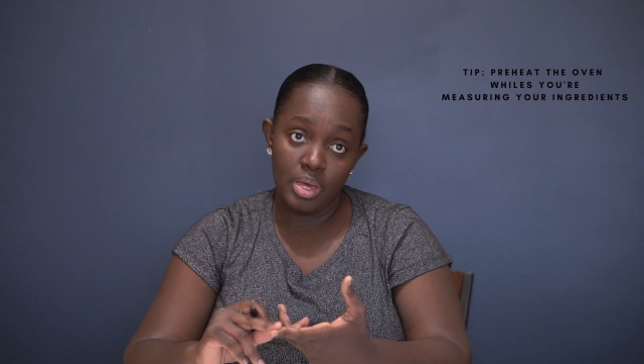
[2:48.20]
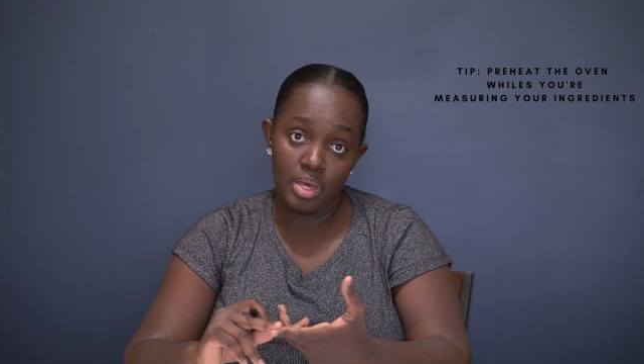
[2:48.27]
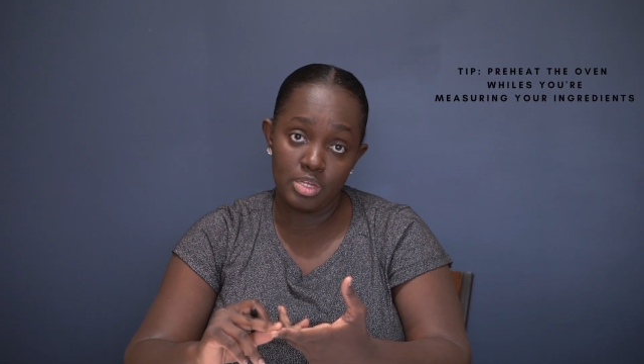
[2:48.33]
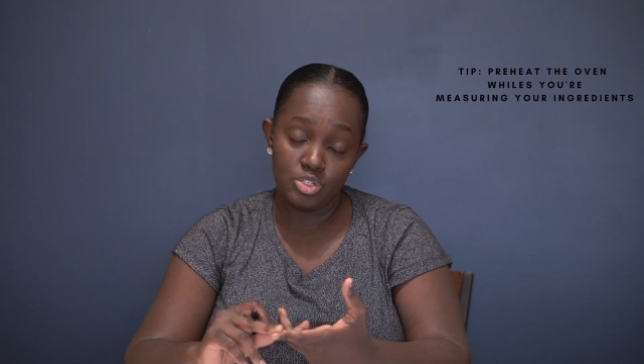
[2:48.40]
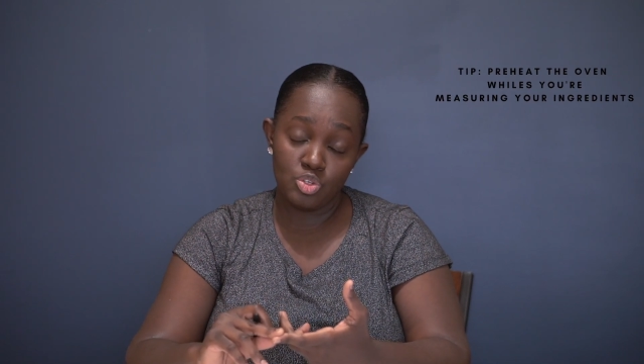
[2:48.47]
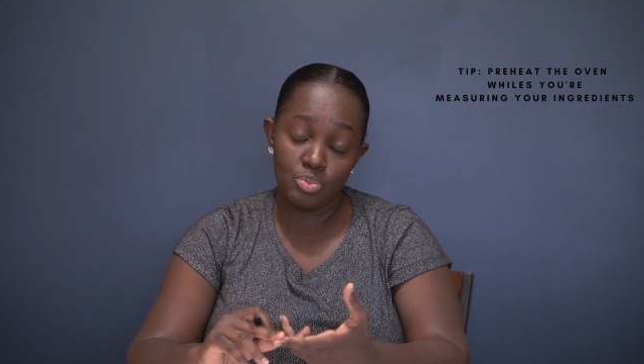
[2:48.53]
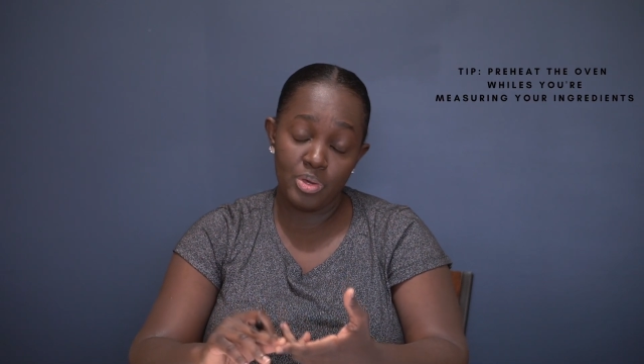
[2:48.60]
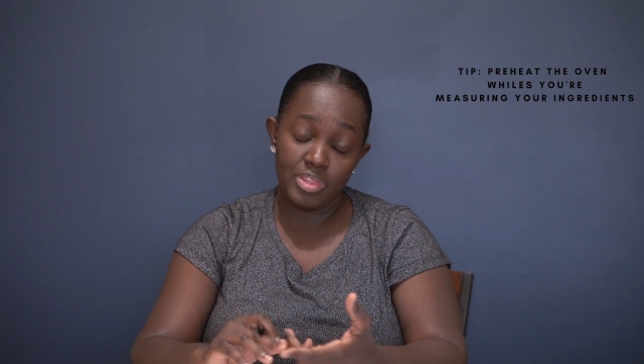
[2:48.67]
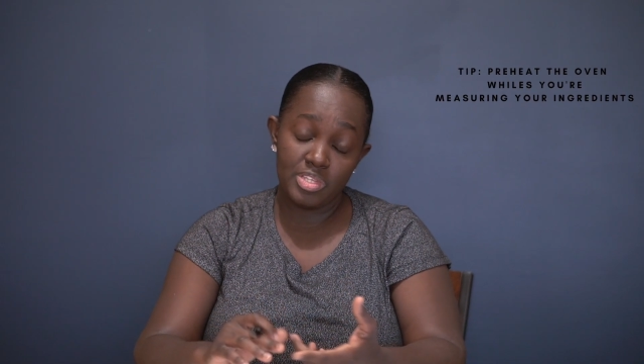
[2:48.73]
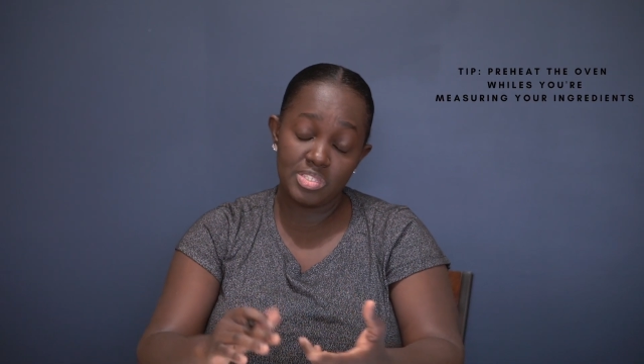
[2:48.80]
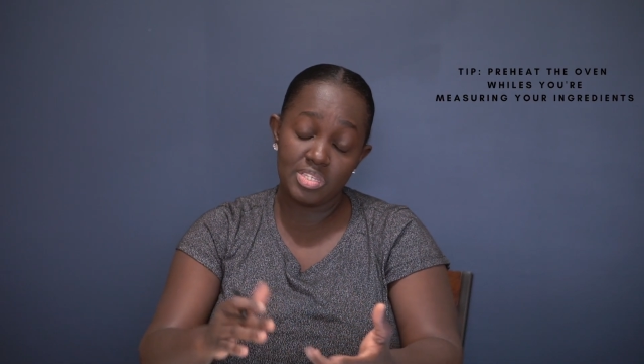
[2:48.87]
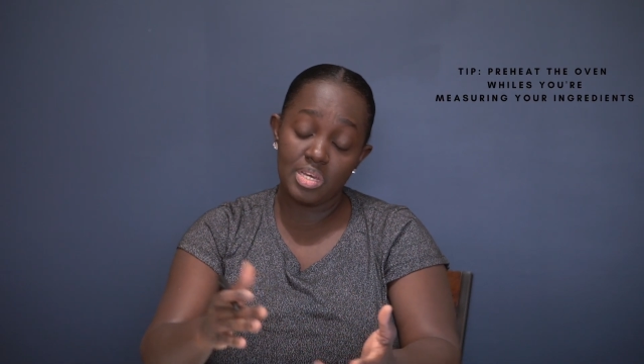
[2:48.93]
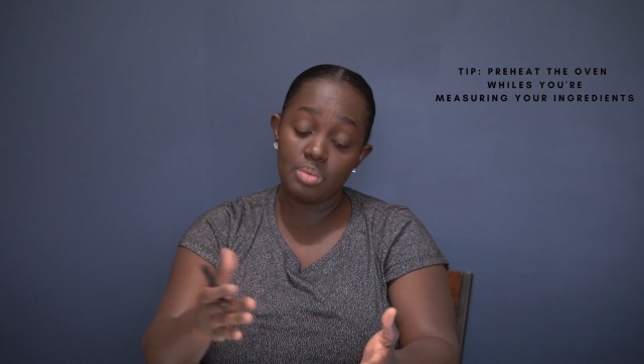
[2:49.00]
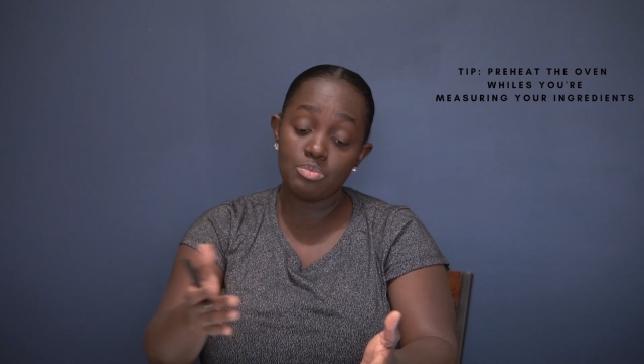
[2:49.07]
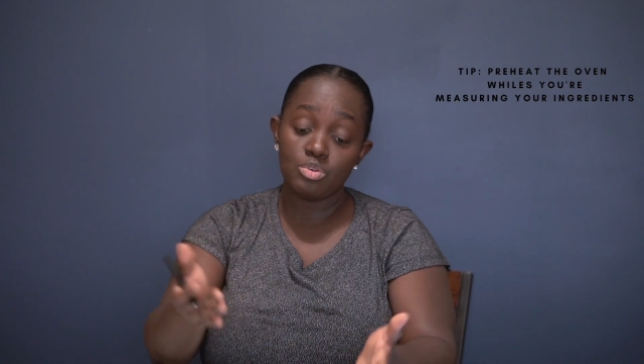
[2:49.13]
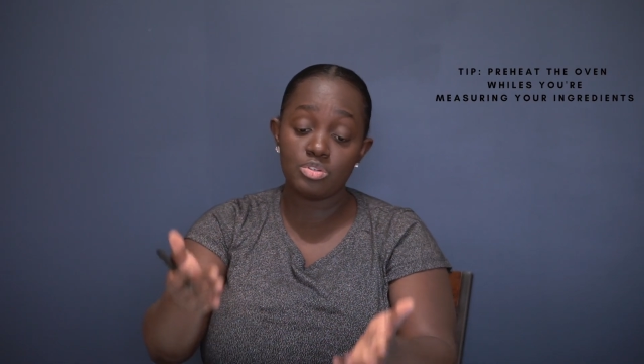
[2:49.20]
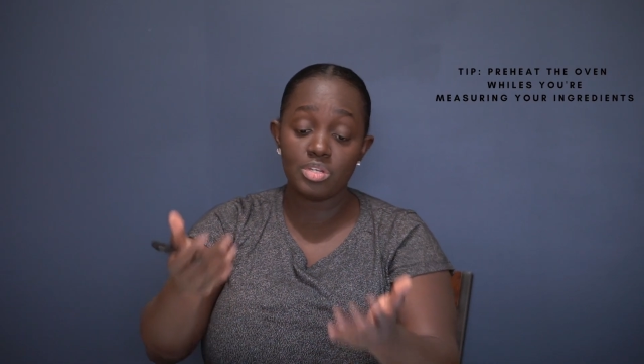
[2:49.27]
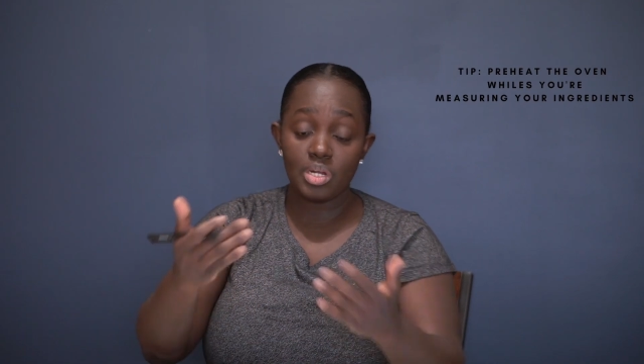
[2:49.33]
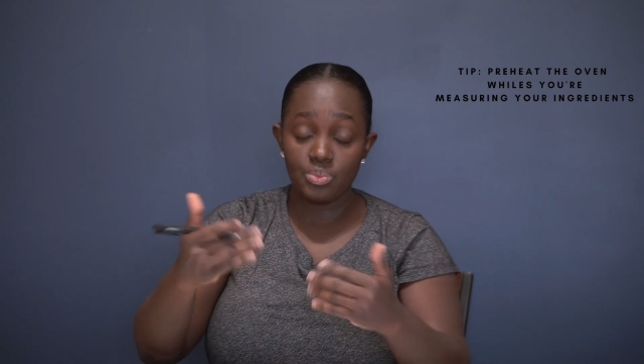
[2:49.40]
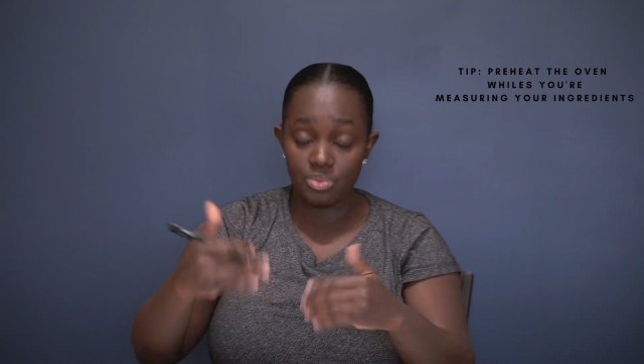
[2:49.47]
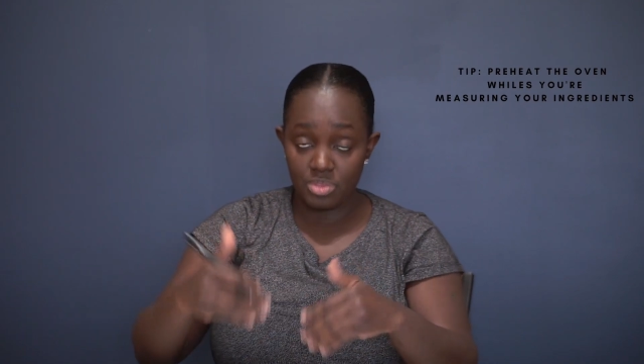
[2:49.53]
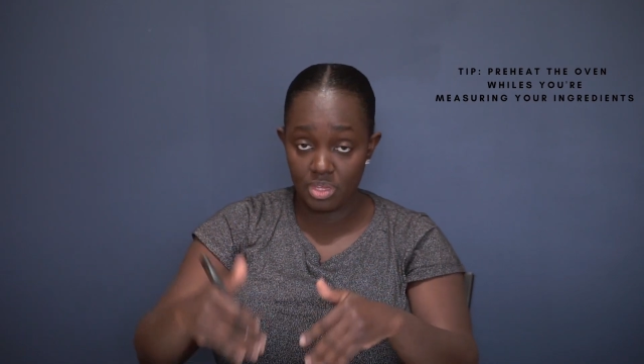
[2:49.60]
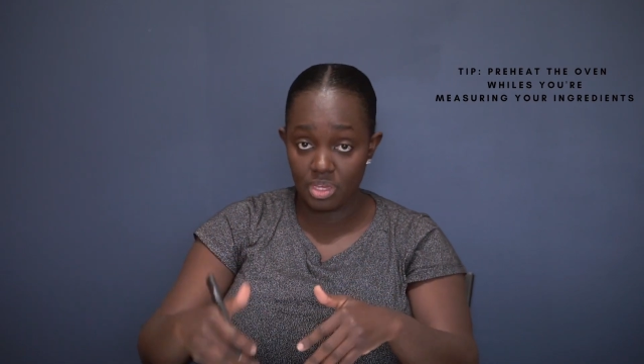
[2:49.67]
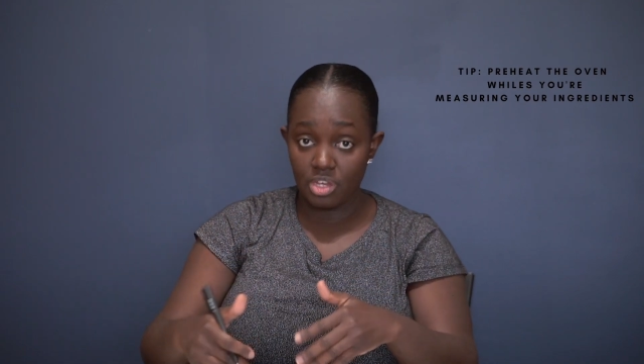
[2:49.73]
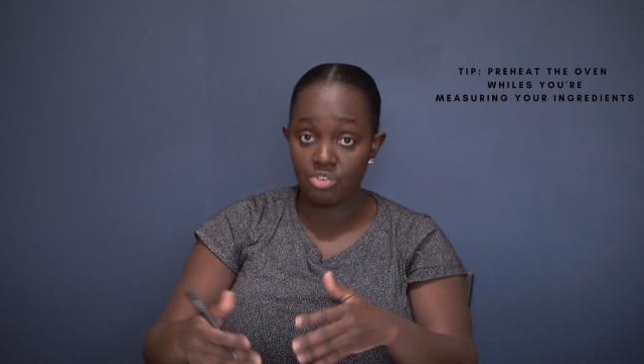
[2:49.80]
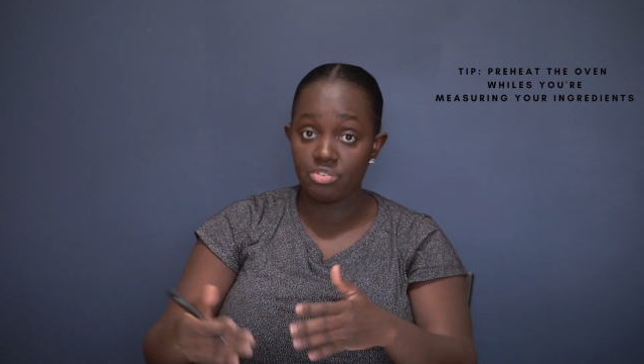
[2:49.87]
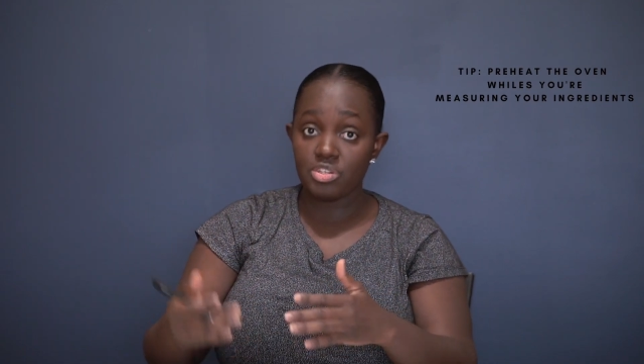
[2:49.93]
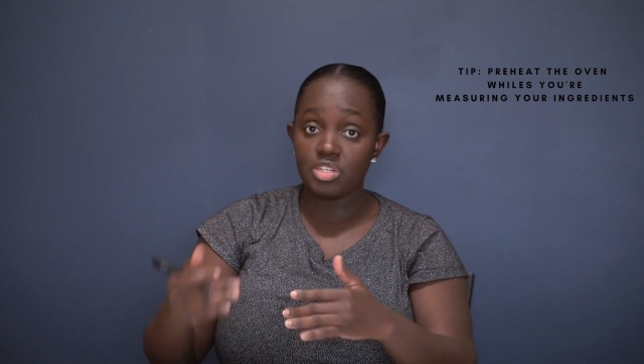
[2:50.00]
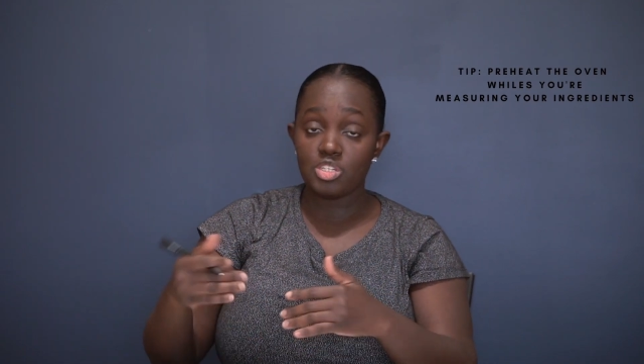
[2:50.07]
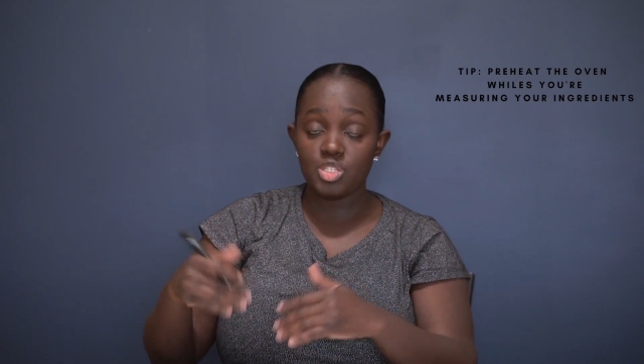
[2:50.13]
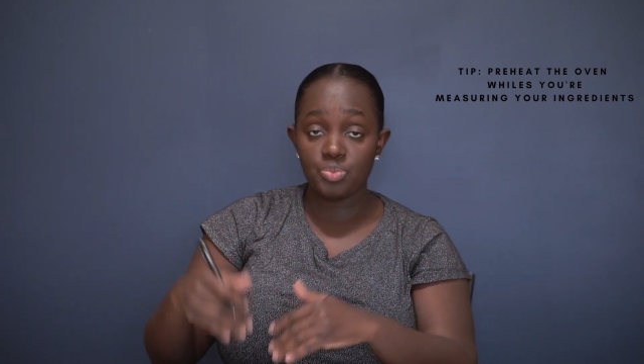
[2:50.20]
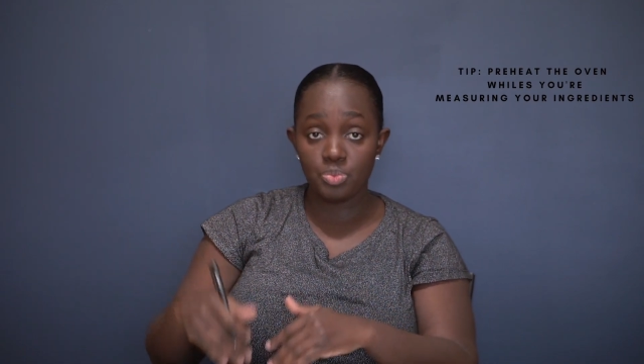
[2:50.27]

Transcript: So by the time you're done with the ingredients,